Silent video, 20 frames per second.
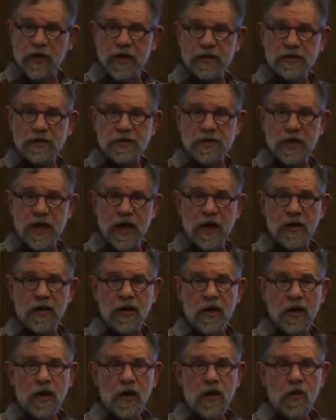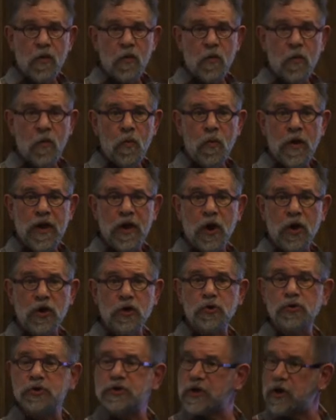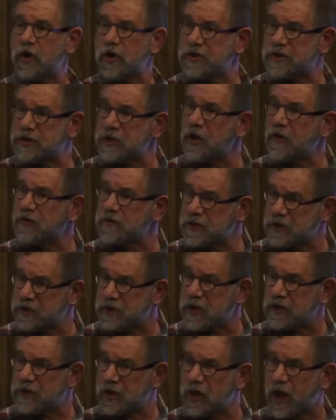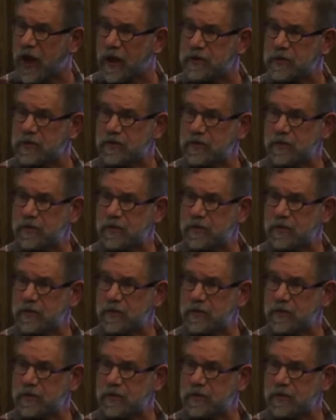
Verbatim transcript: things that we are using ourselves inside the class.